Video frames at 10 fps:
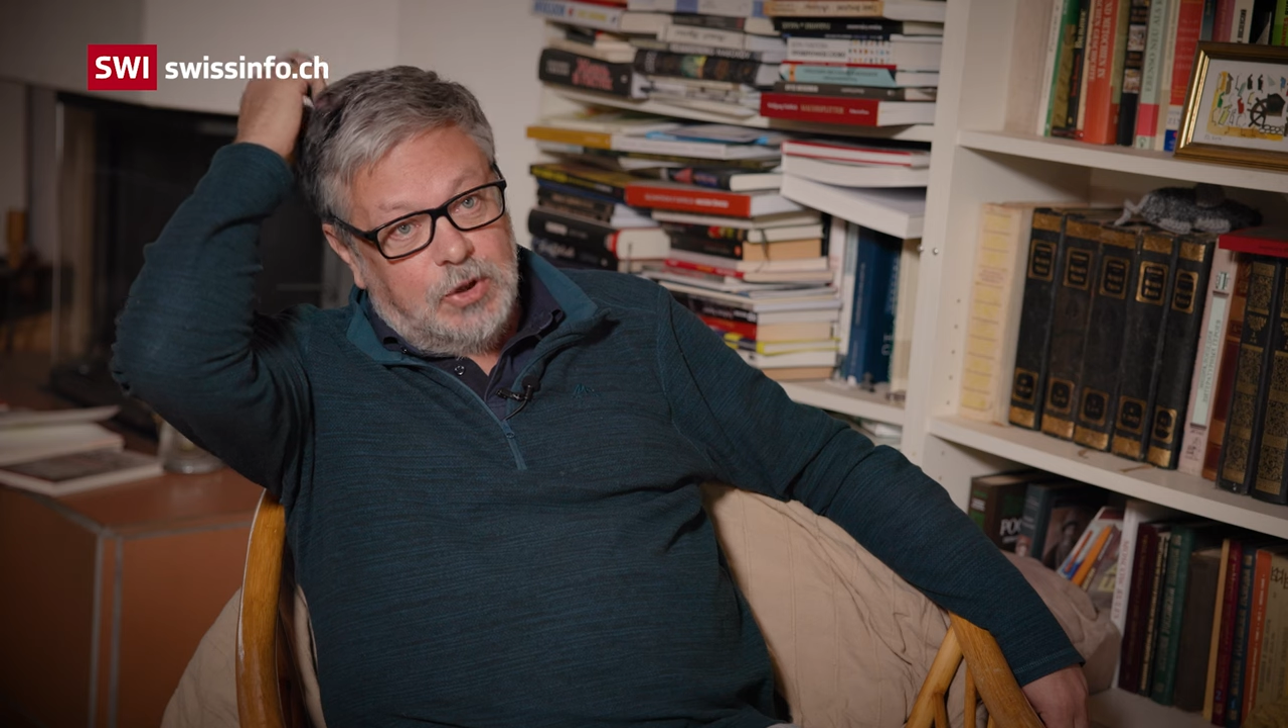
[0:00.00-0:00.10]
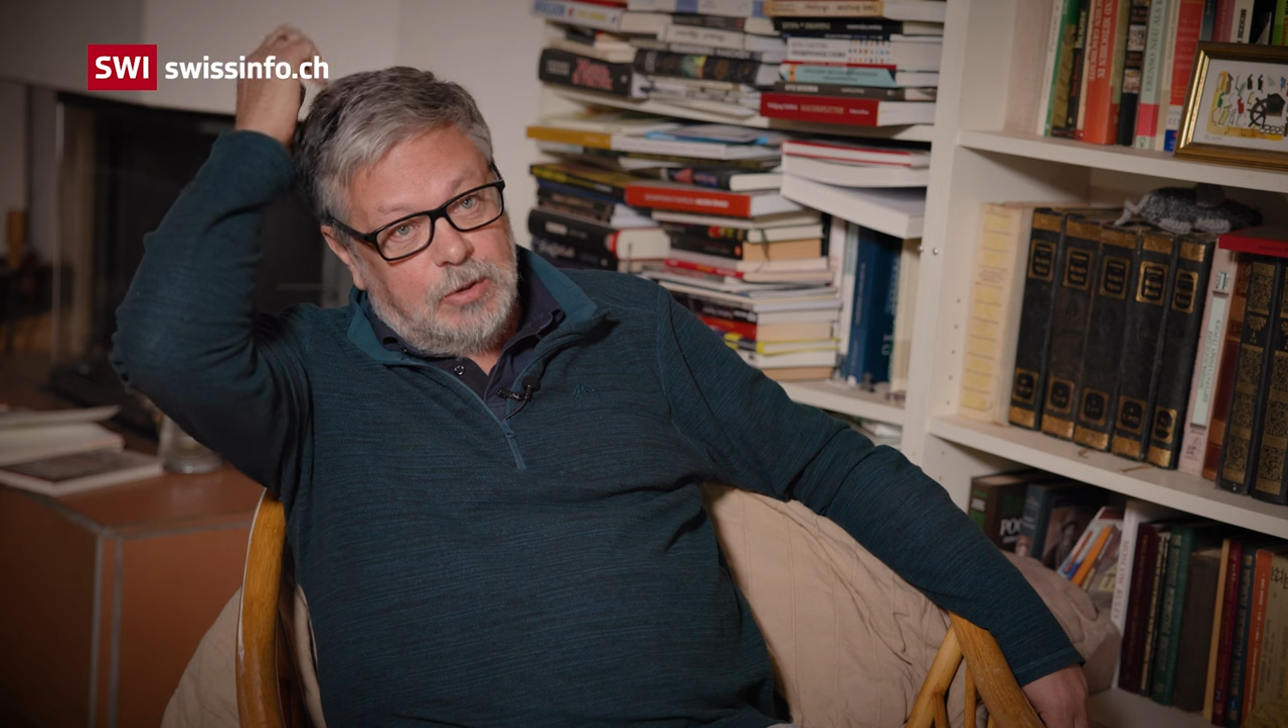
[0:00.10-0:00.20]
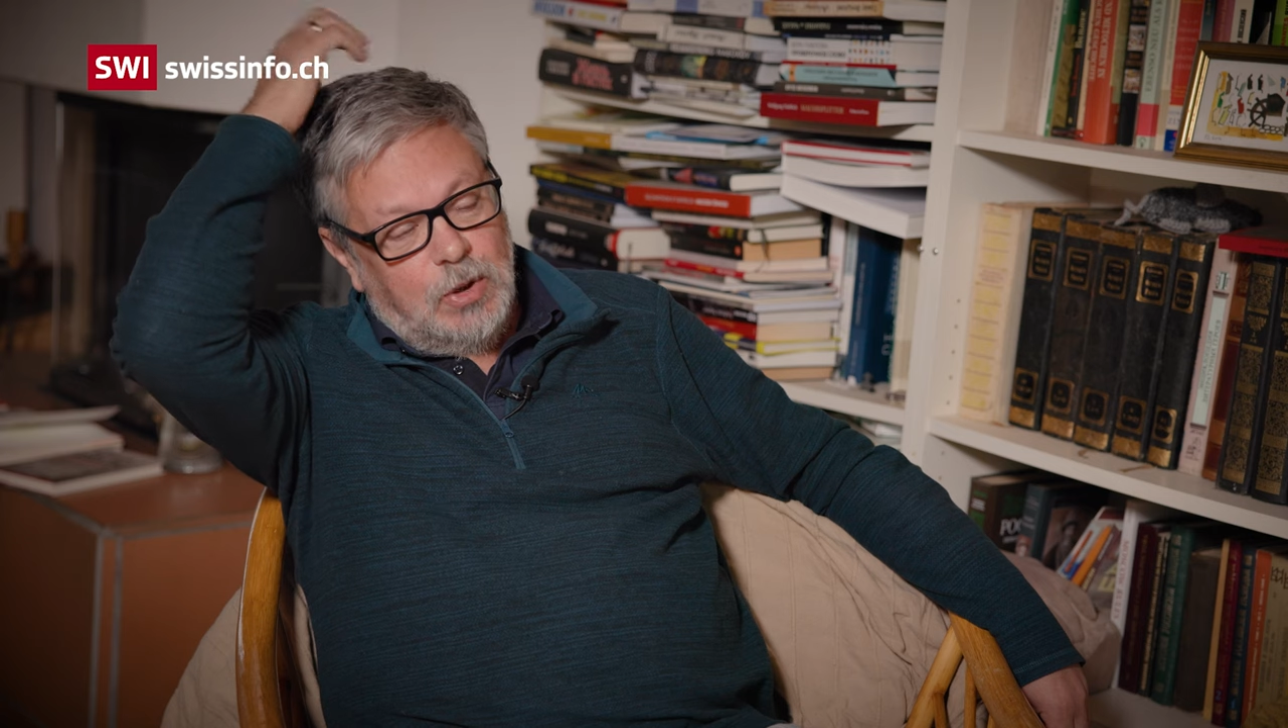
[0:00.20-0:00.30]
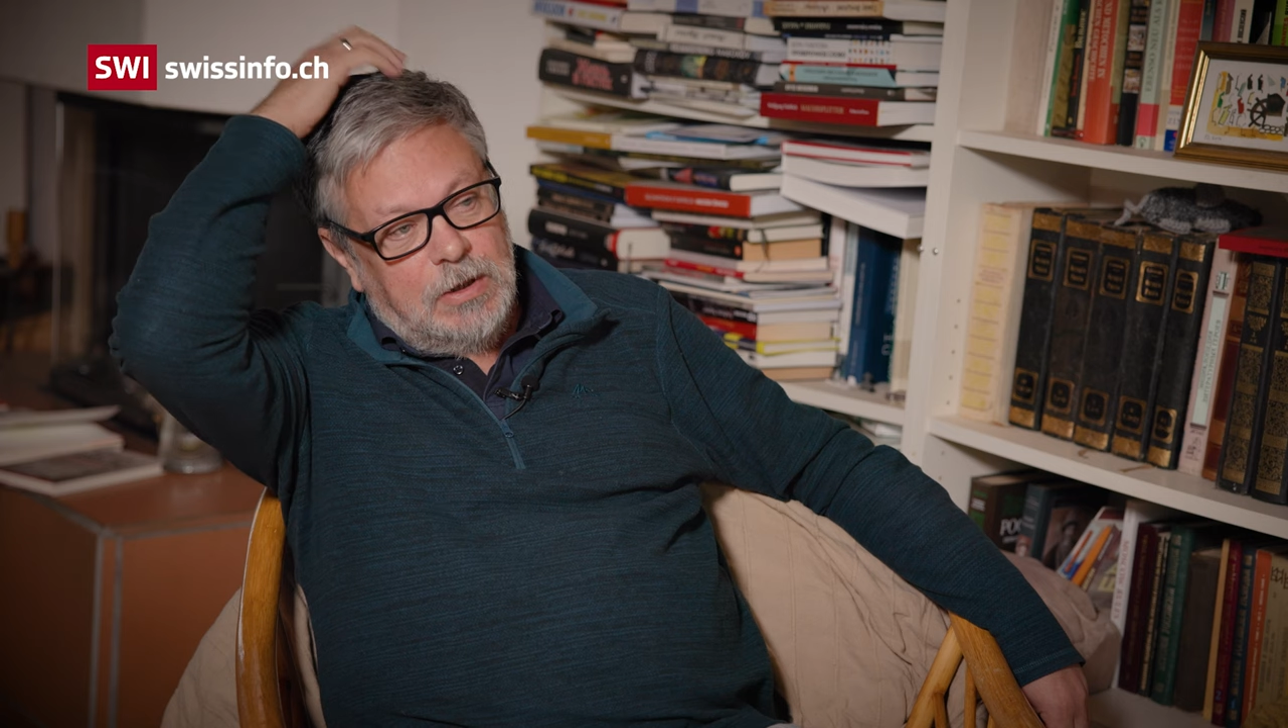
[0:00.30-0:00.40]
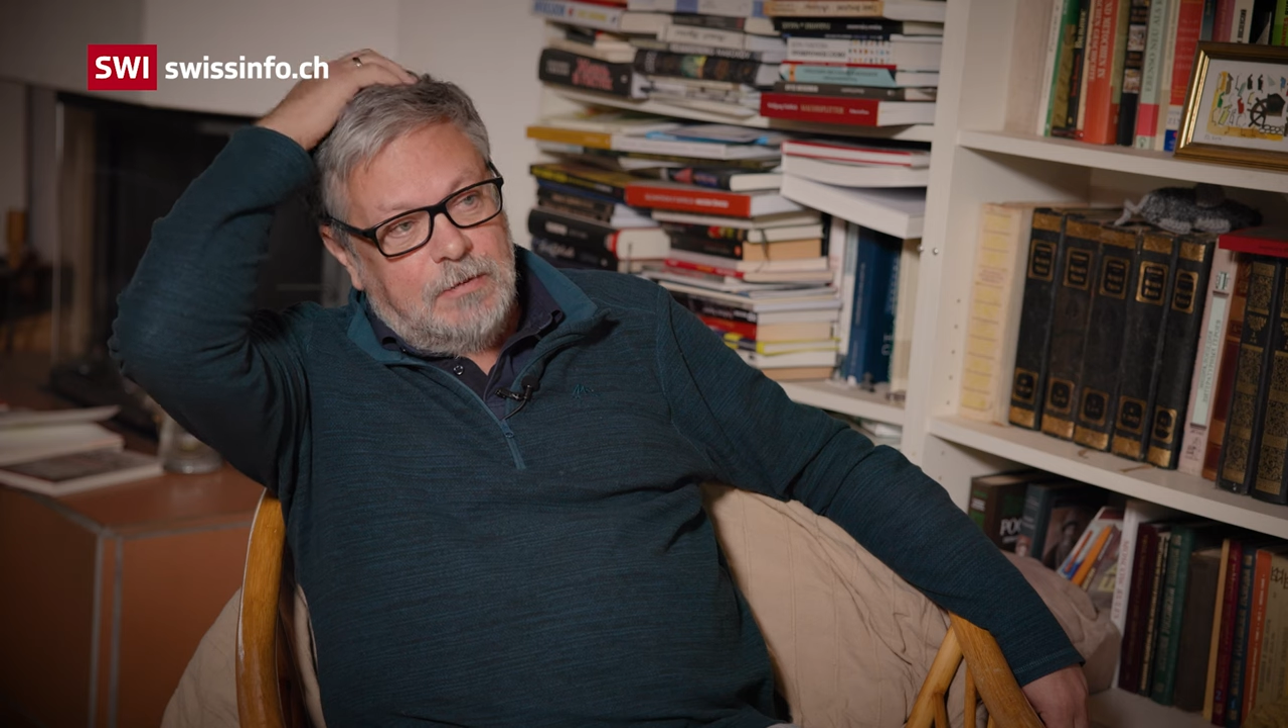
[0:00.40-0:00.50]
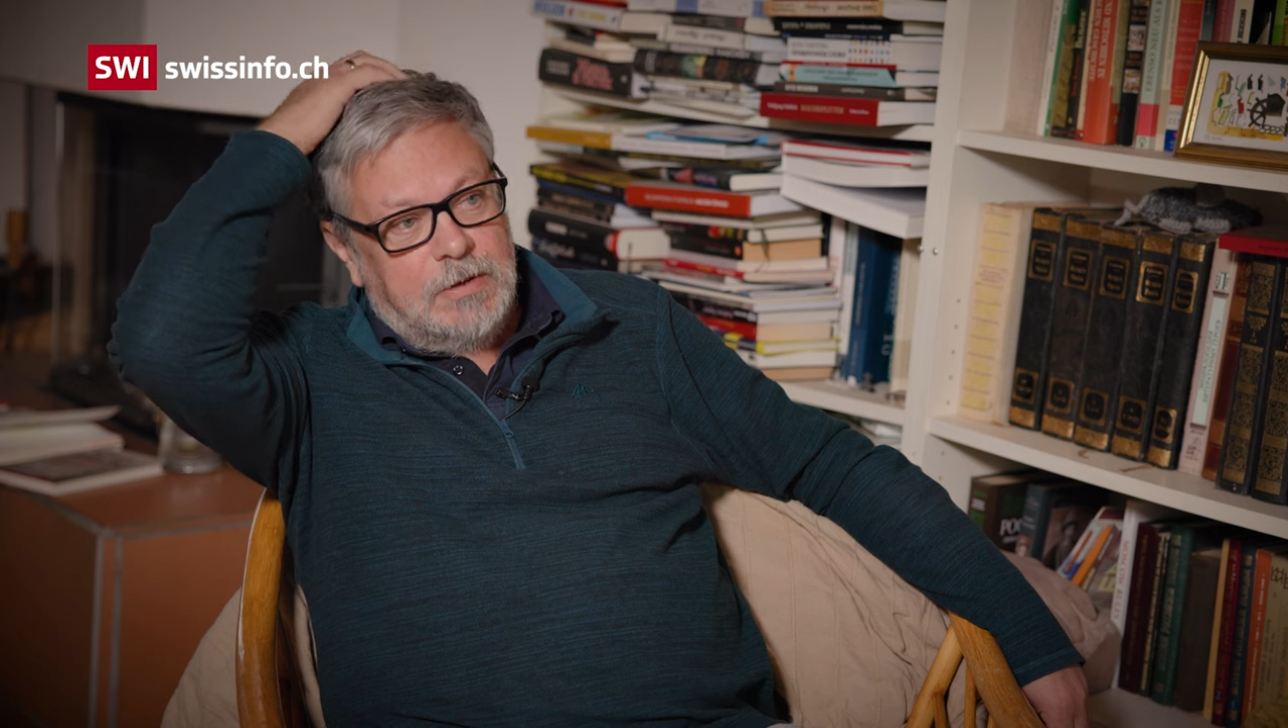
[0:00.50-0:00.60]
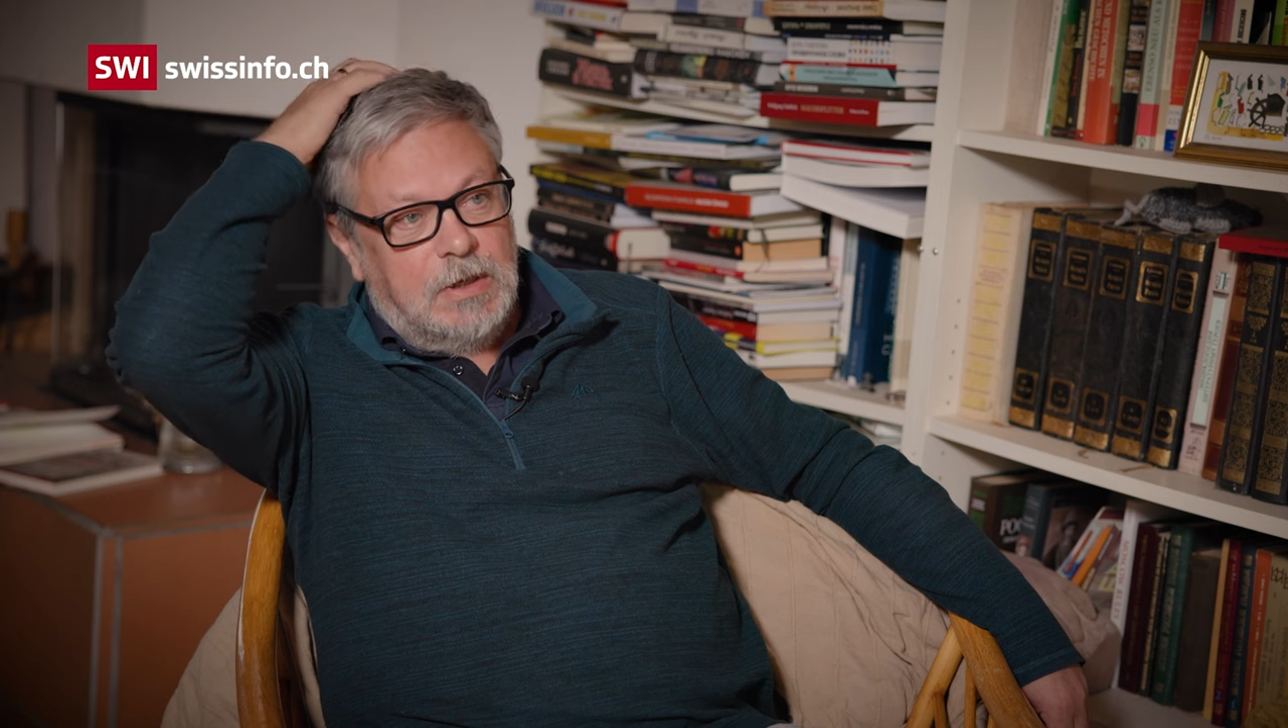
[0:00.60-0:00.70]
all want to